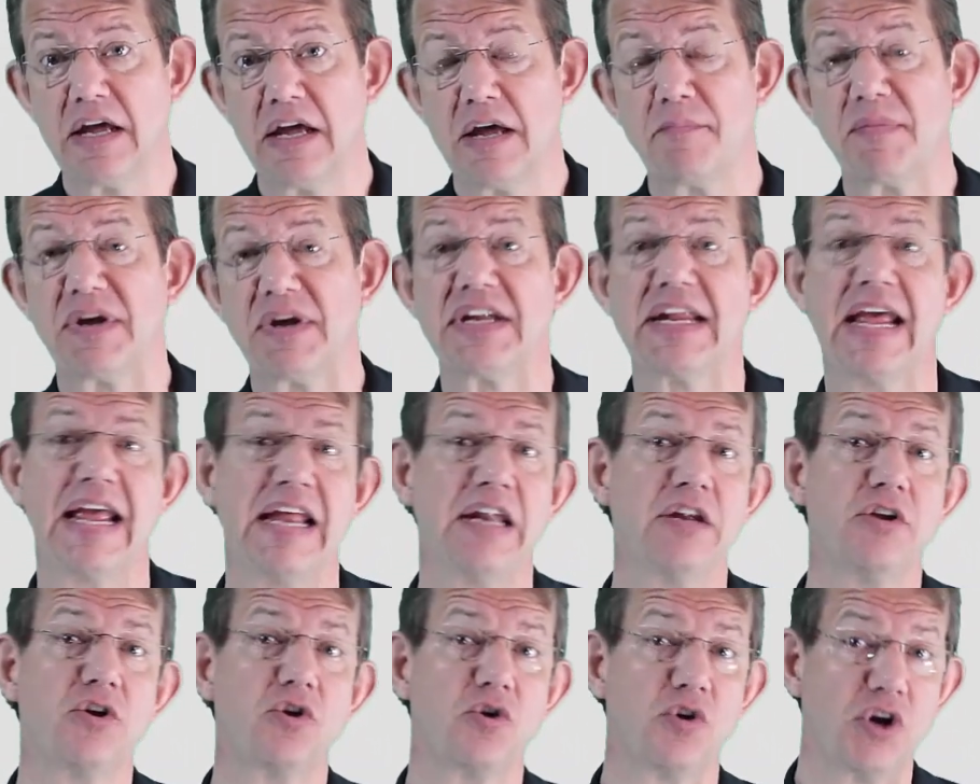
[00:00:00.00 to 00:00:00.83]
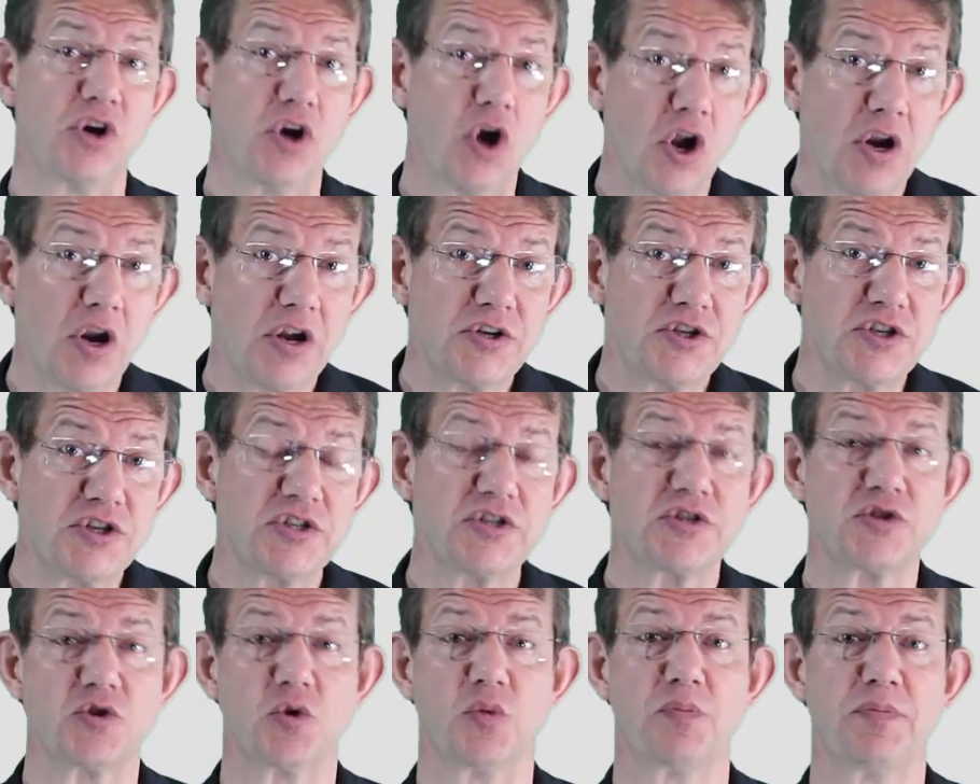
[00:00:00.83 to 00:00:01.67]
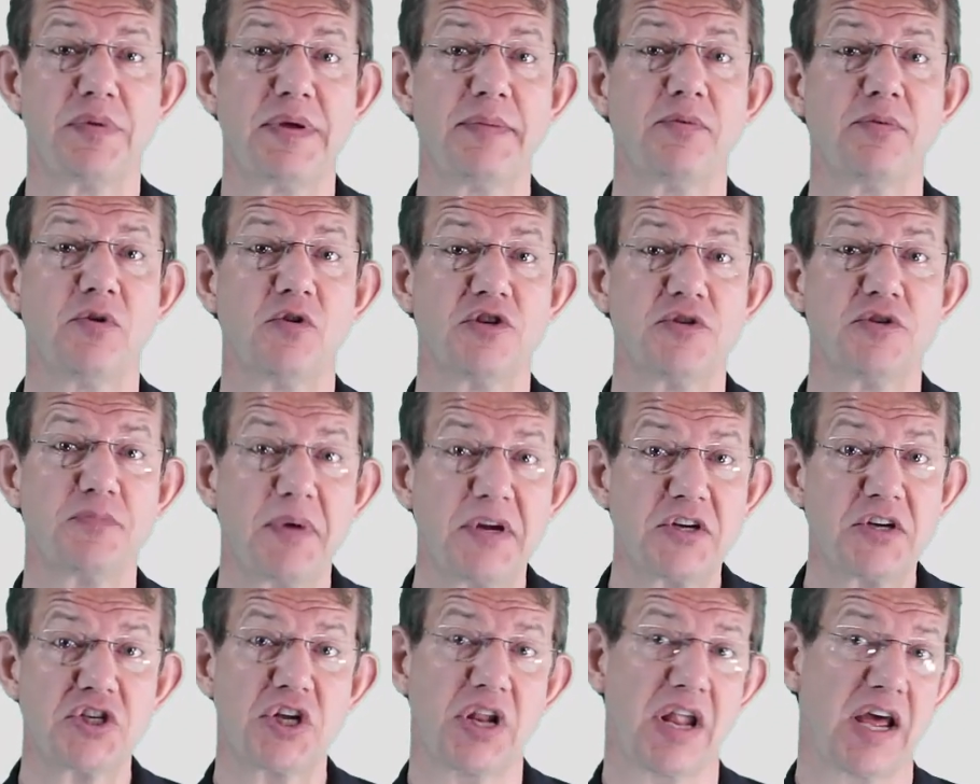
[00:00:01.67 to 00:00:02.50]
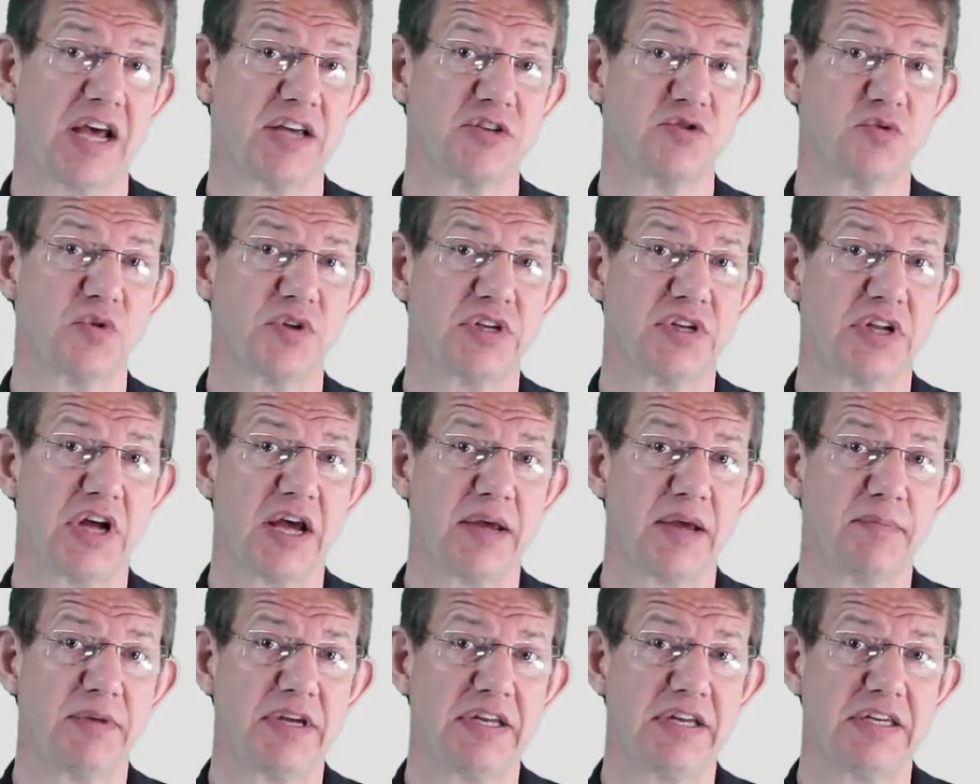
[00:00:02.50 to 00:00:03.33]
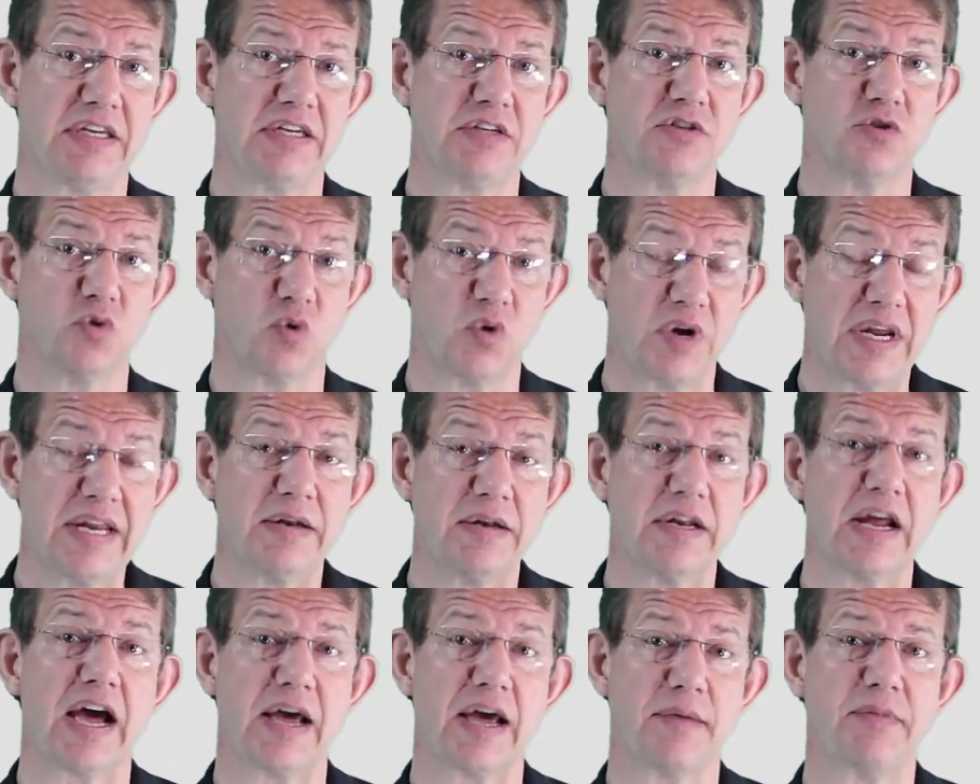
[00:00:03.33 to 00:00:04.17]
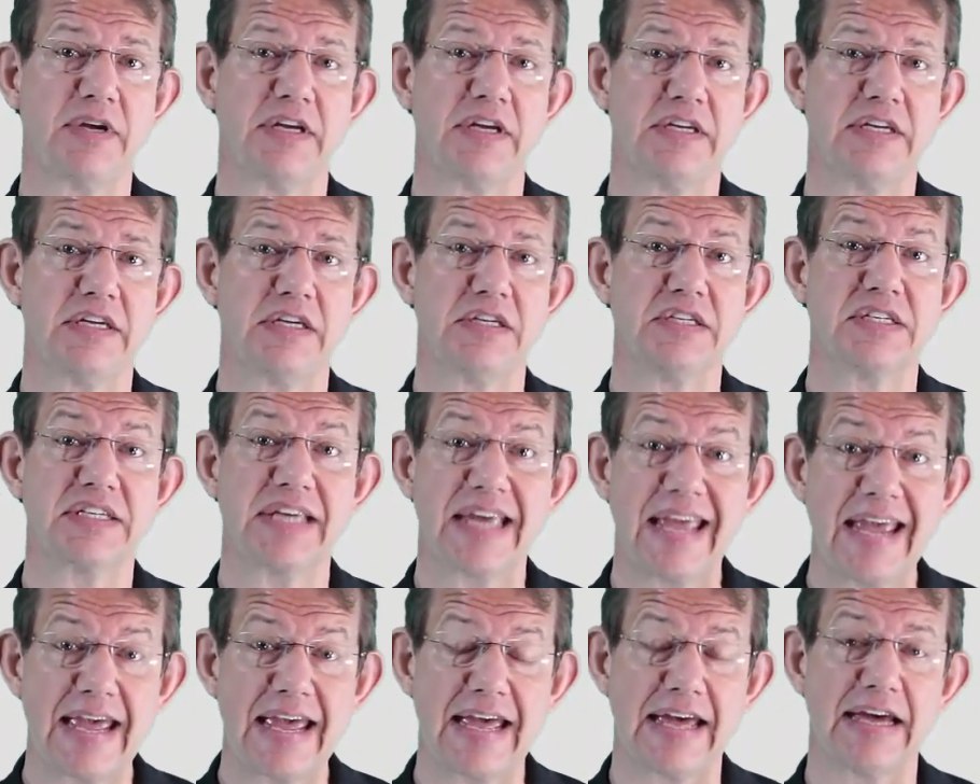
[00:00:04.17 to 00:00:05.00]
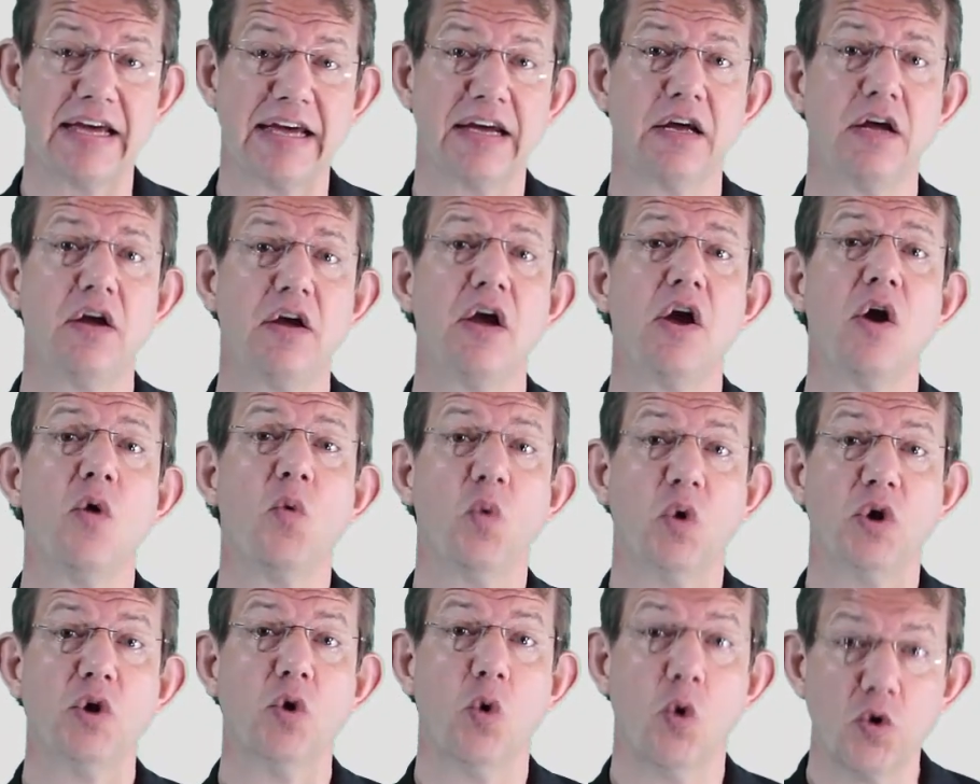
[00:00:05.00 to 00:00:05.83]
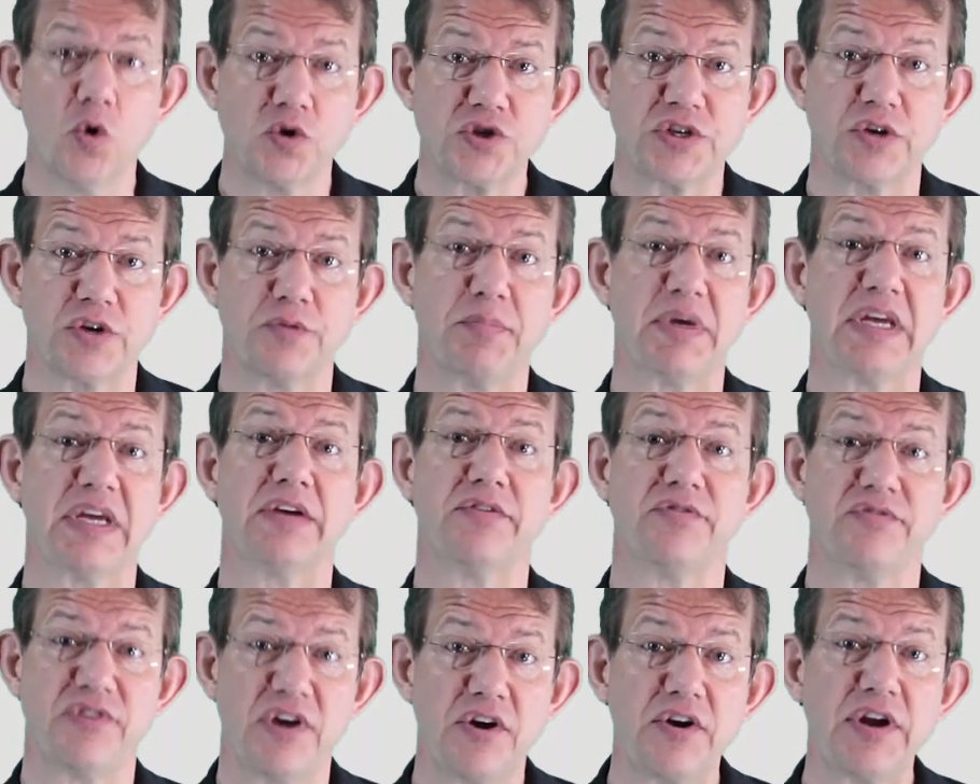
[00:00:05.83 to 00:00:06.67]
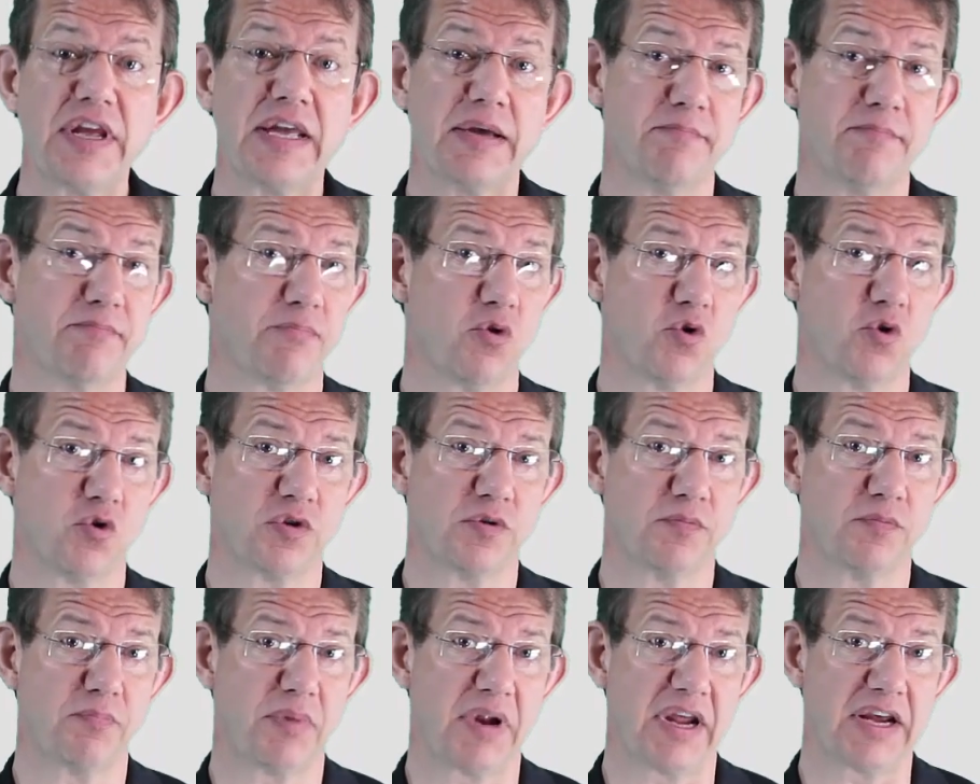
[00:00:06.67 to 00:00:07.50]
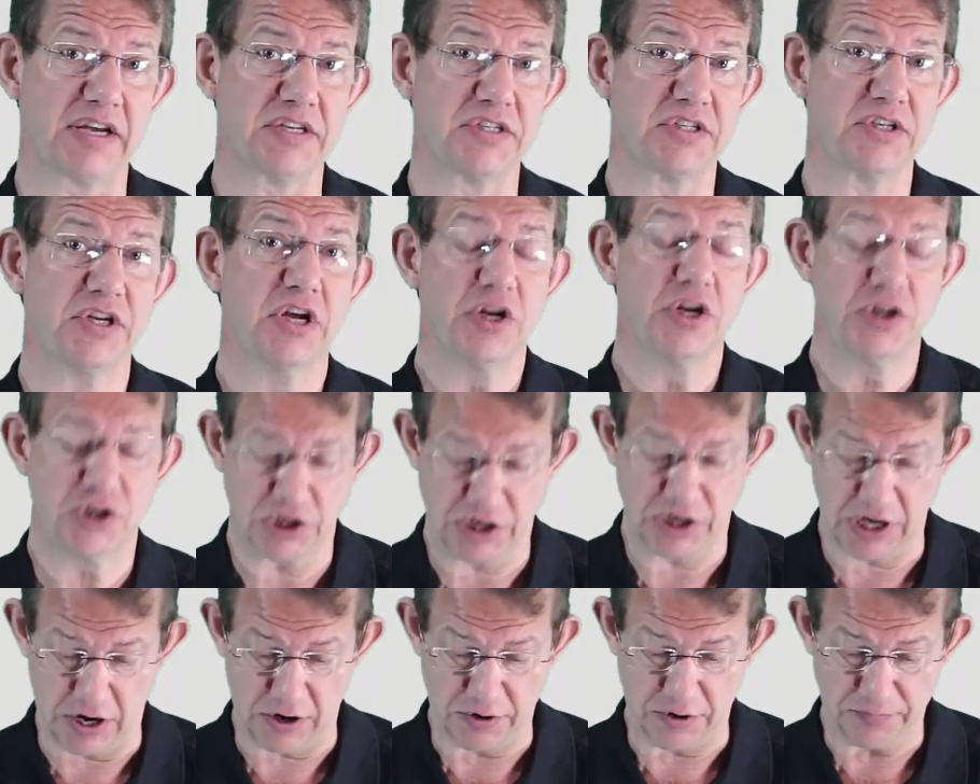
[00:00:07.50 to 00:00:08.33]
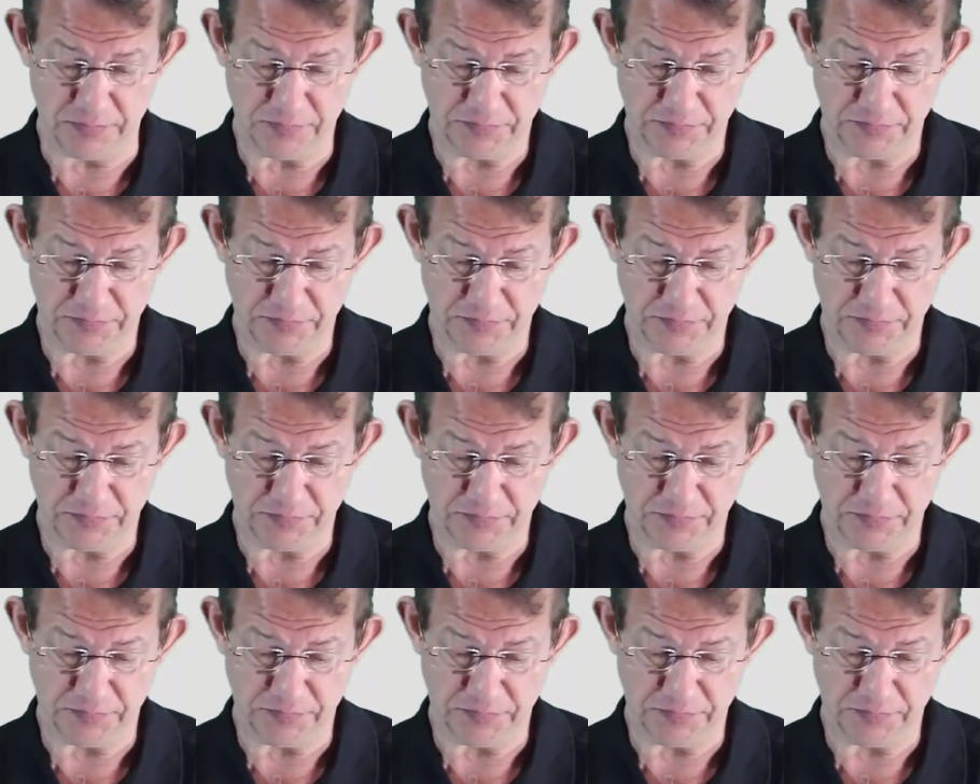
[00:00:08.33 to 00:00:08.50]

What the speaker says: but endocrinologists or people who specialize with diabetes or in diabetes care would also be a very important place to go.